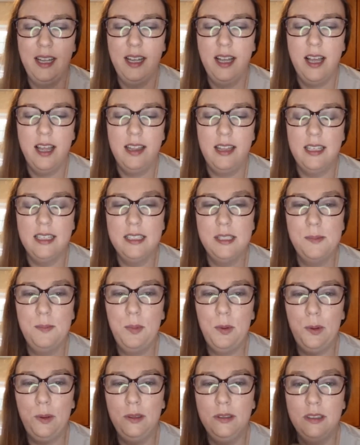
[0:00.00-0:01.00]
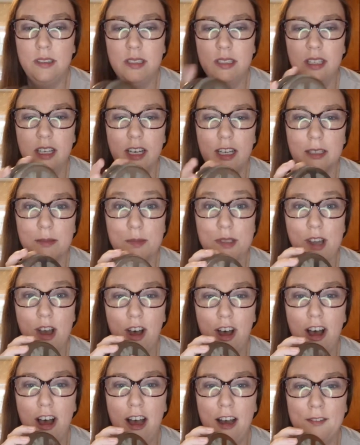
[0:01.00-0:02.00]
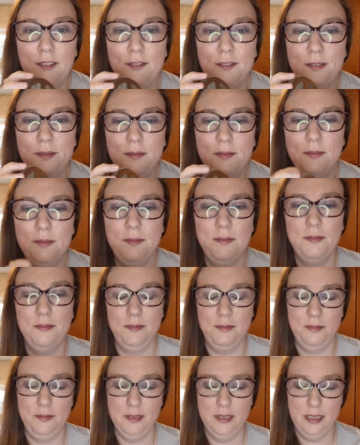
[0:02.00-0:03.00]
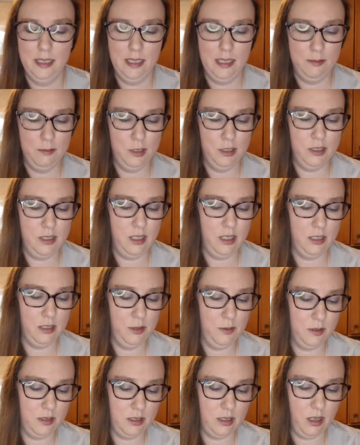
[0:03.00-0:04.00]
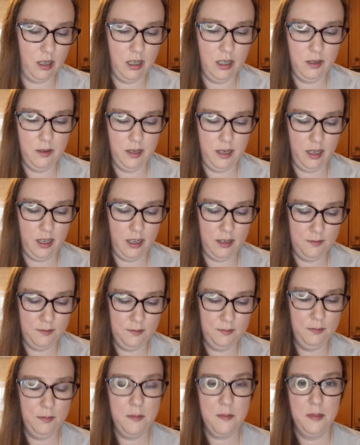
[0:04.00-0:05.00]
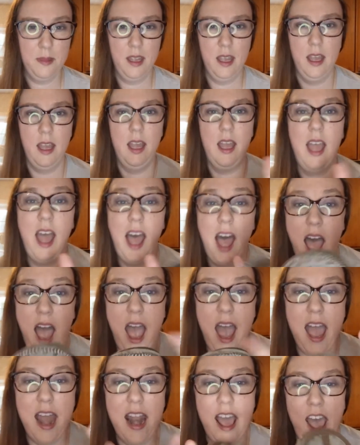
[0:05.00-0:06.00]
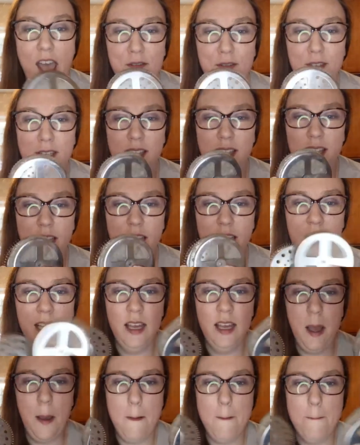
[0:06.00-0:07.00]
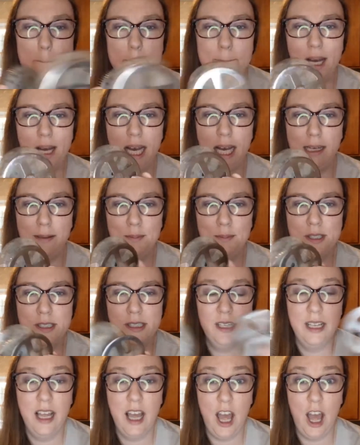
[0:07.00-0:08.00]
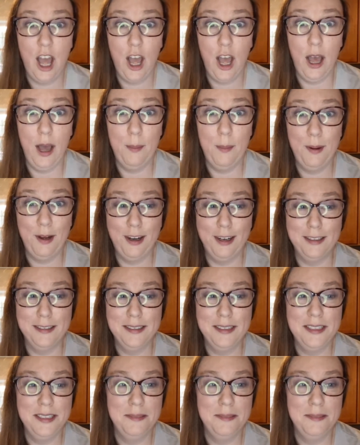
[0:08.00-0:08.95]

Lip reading: This bolt comes off. Just gonna twist it all the way off and everything pops apart.